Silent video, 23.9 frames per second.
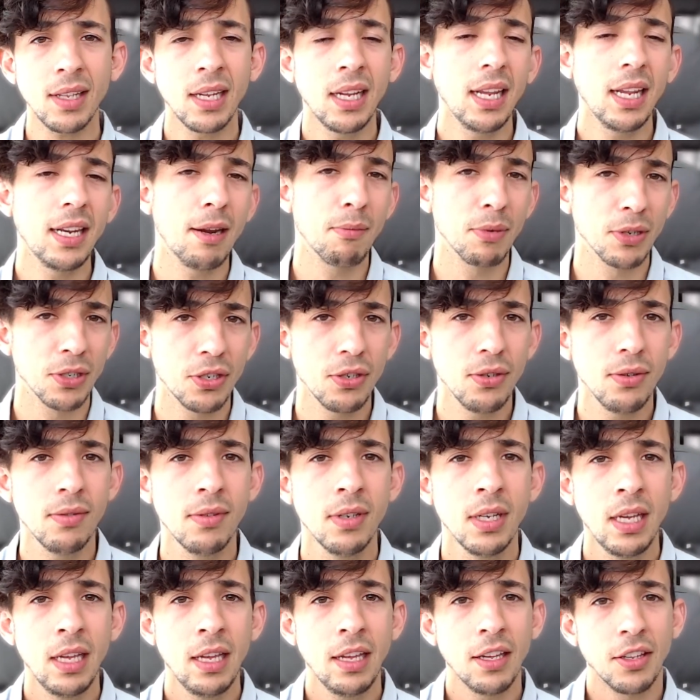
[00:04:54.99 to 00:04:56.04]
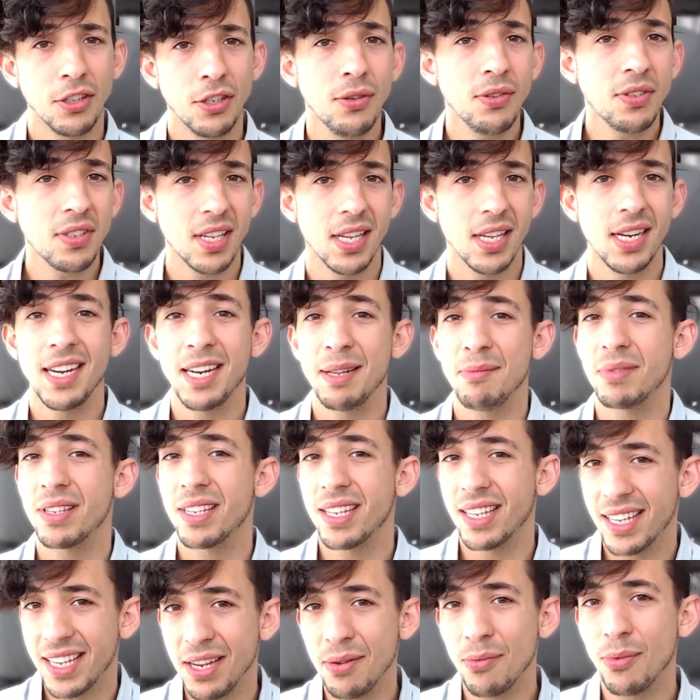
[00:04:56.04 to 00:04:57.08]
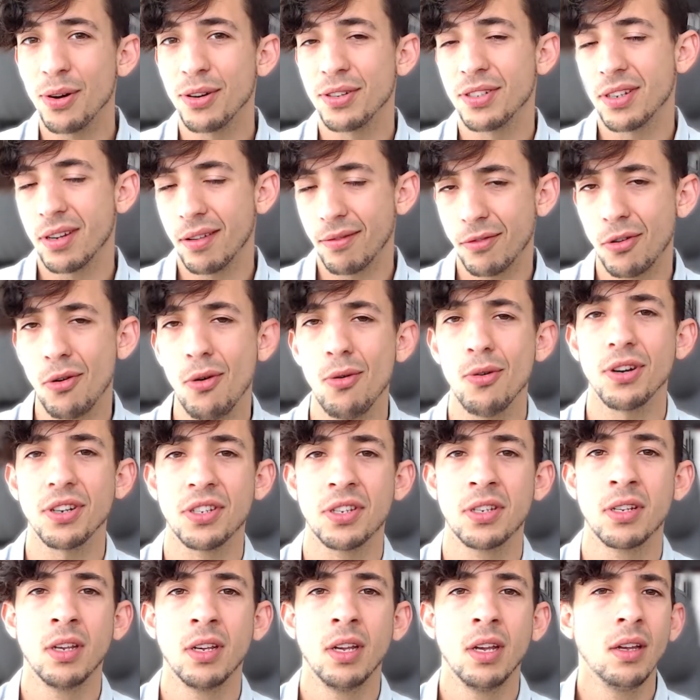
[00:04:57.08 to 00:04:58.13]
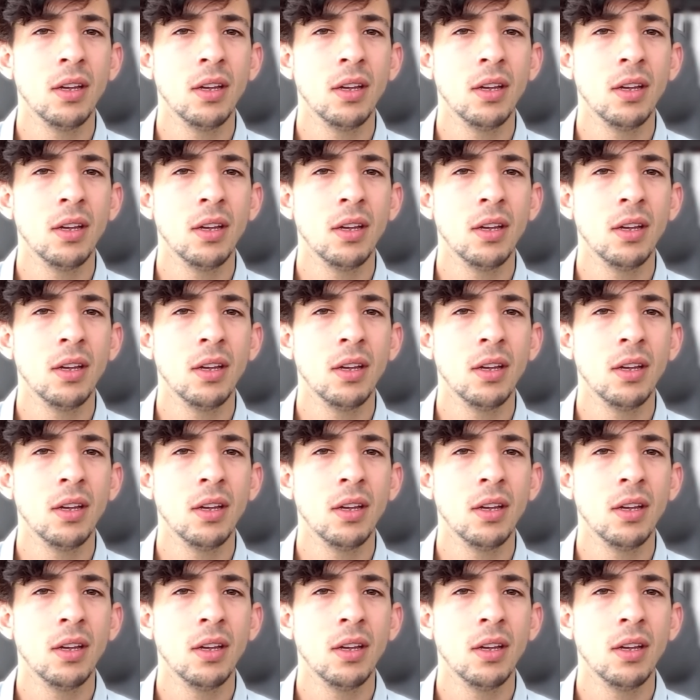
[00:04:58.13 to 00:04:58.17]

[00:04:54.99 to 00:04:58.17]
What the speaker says: And number two, use synonyms and keywords, of course.